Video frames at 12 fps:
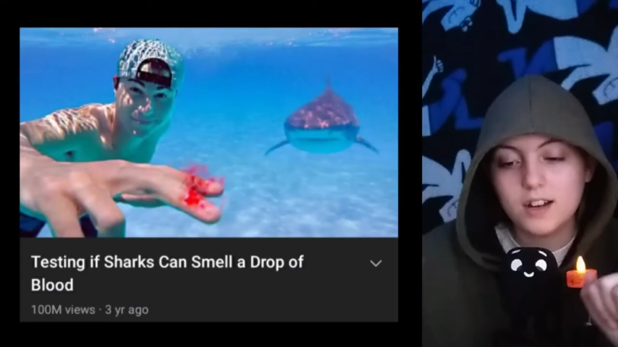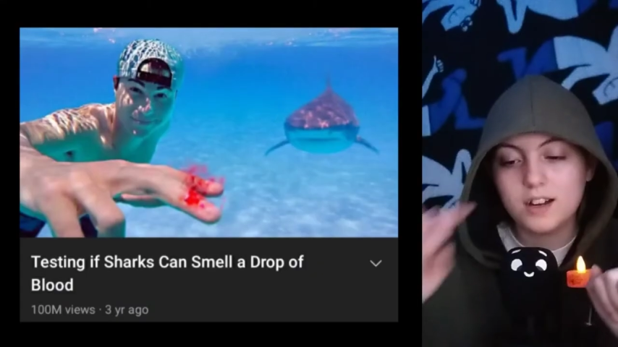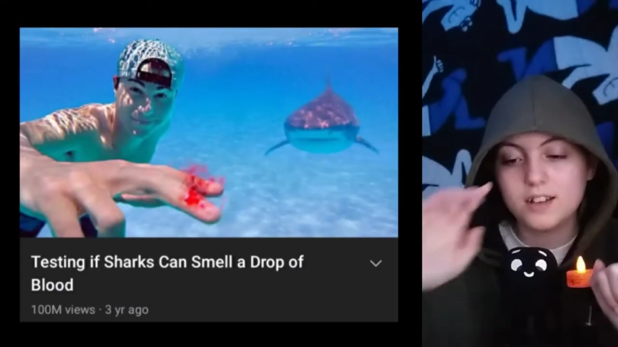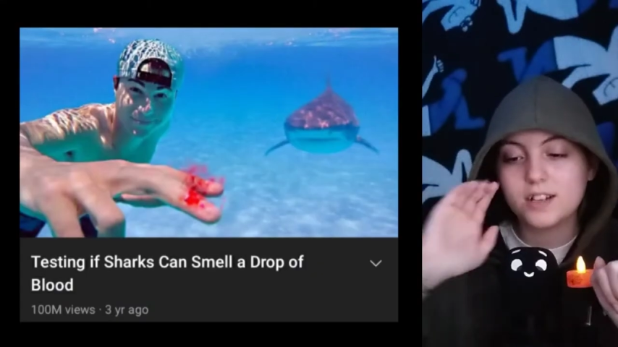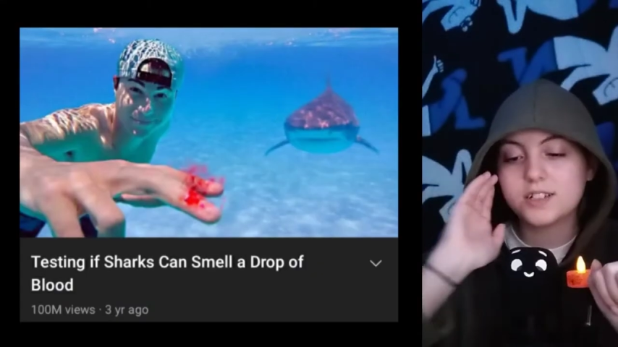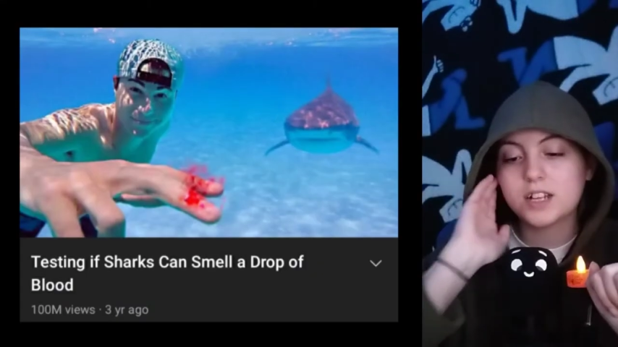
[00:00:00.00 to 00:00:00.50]
I
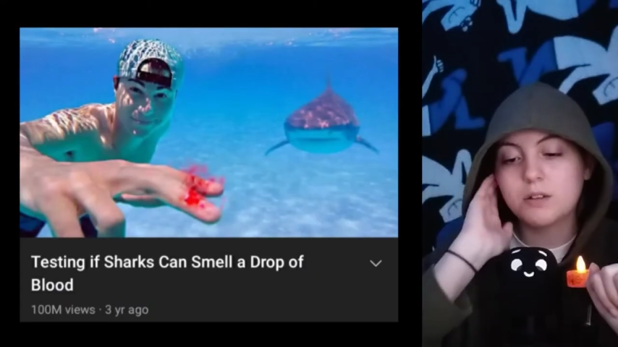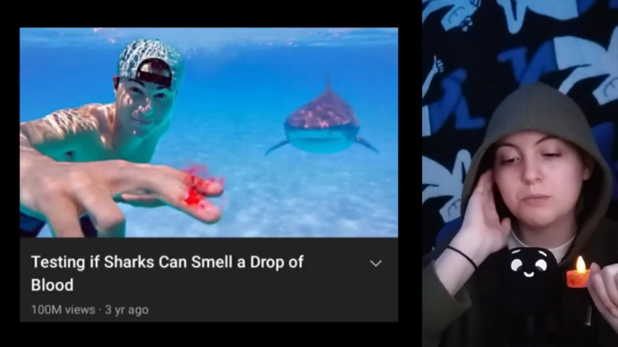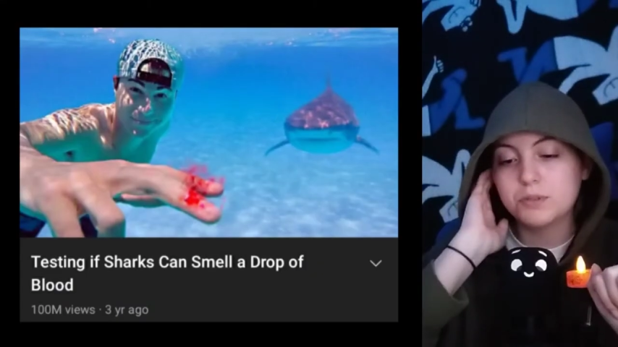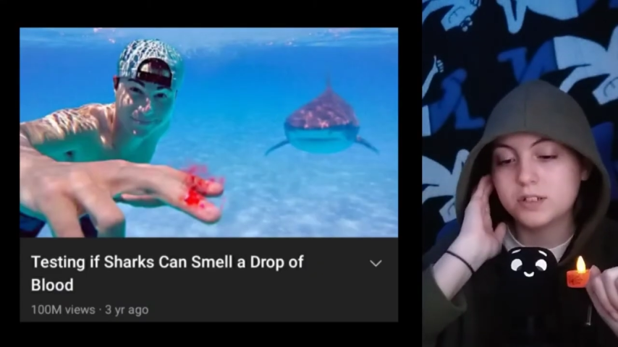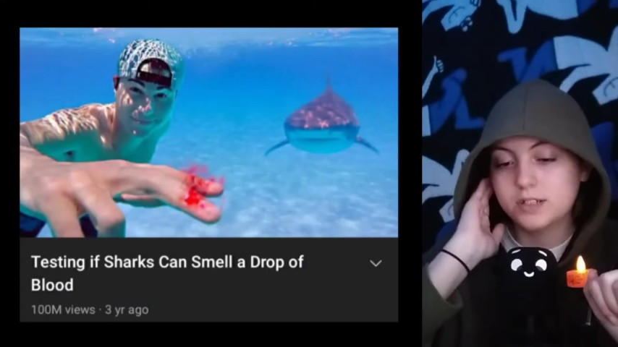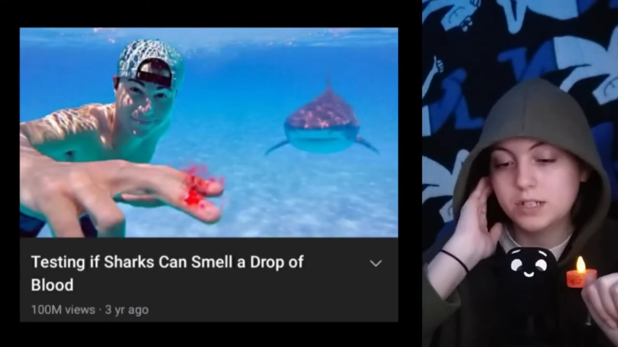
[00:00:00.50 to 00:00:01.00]
actually can't
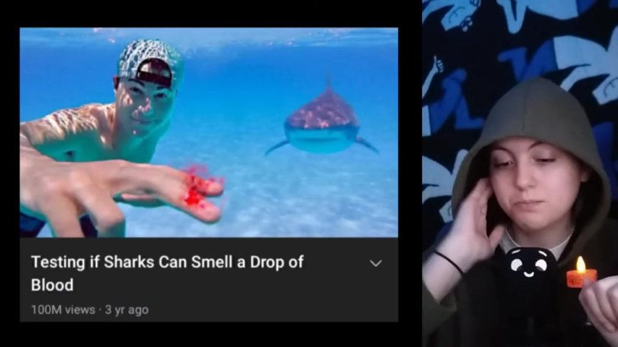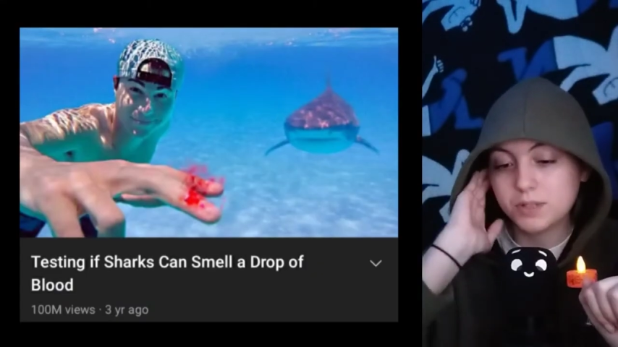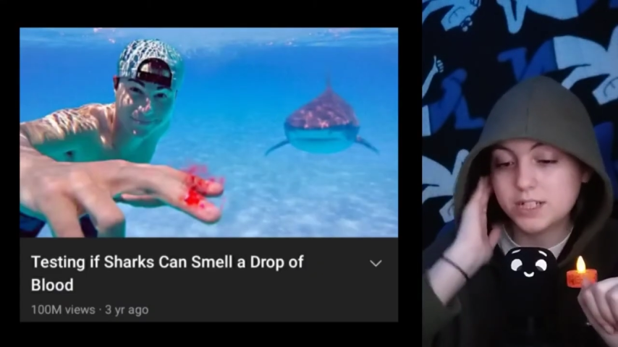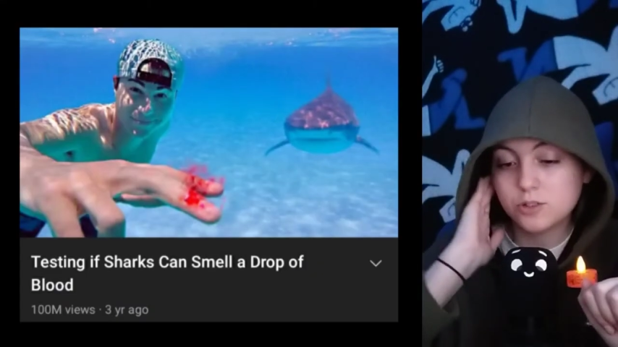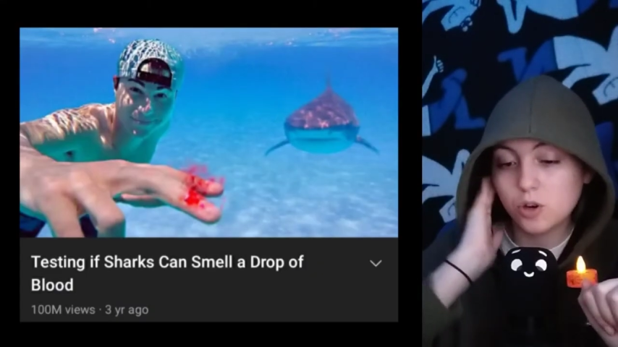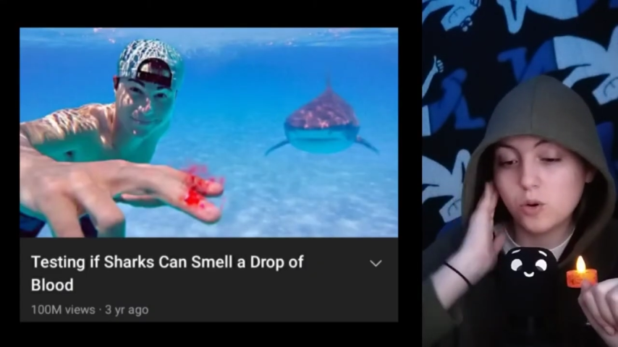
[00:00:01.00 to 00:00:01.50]
remember his name, but
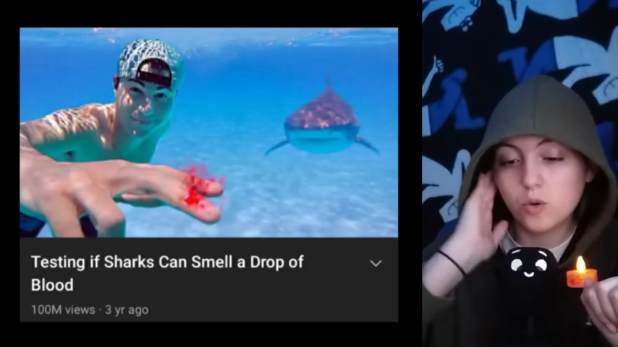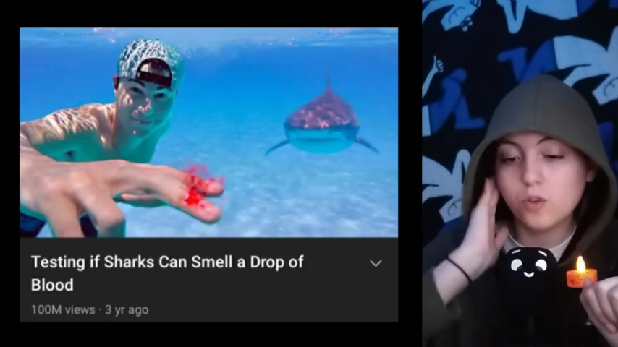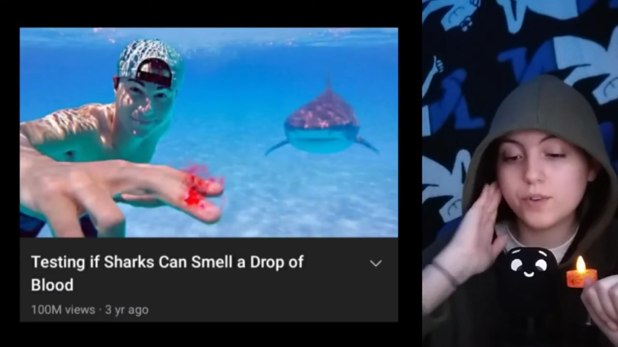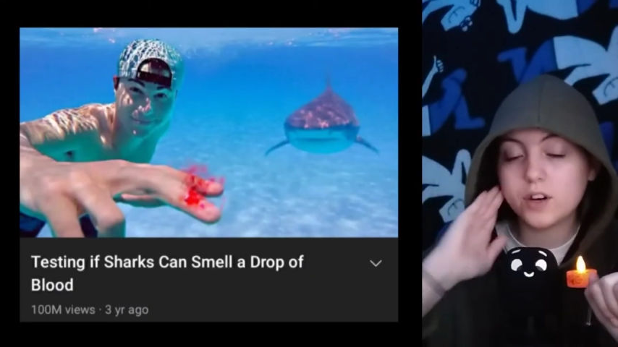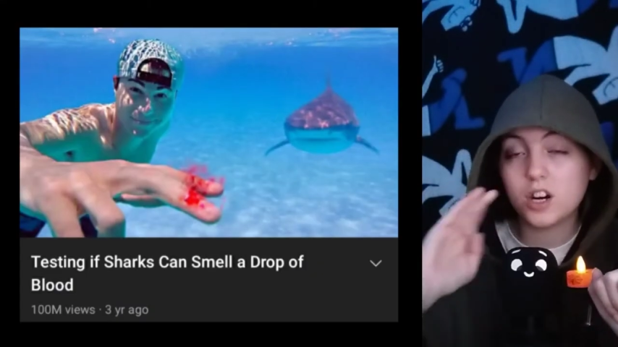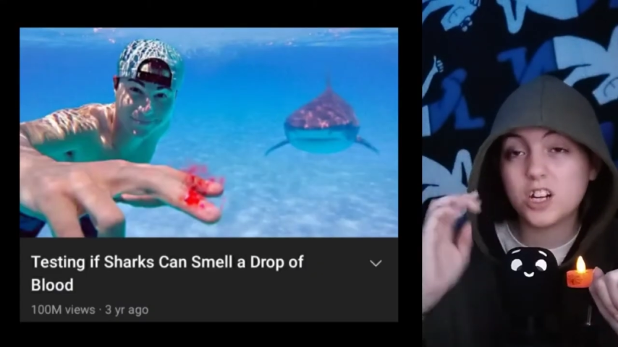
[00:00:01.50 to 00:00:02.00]
he's got
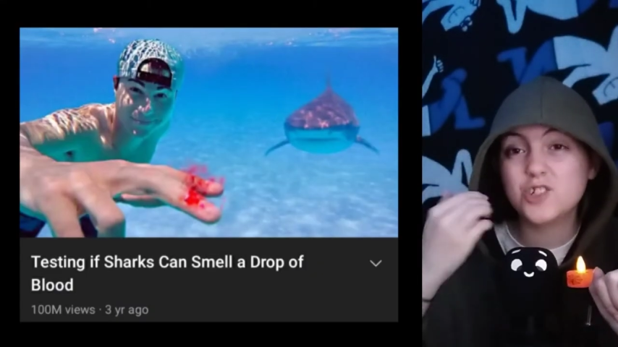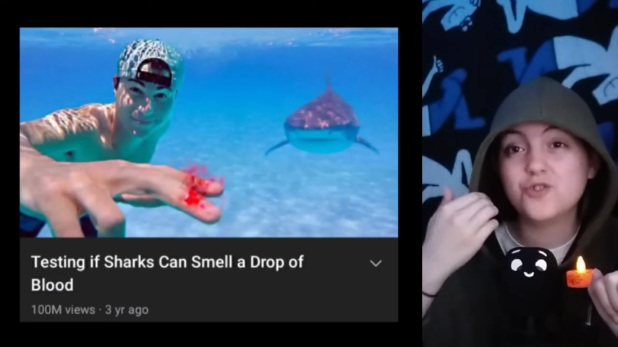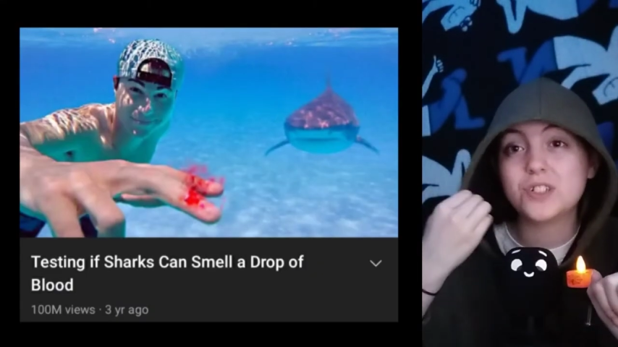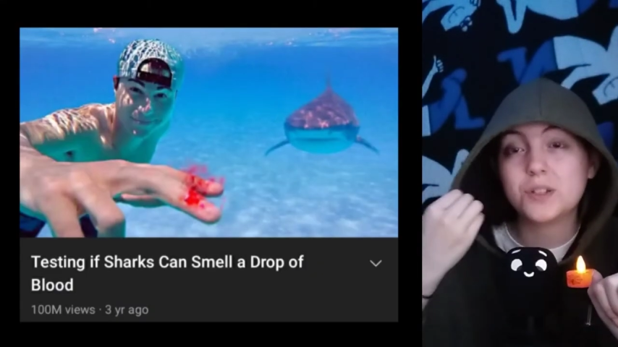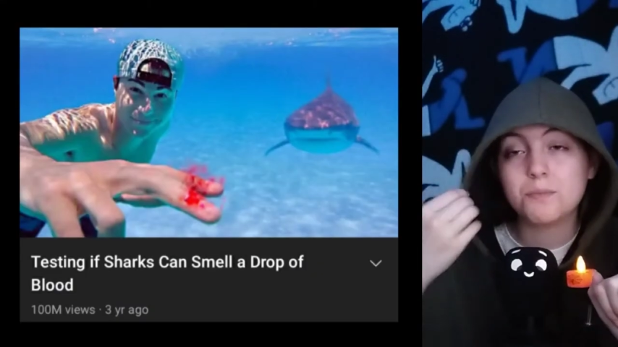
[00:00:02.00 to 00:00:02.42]
over 100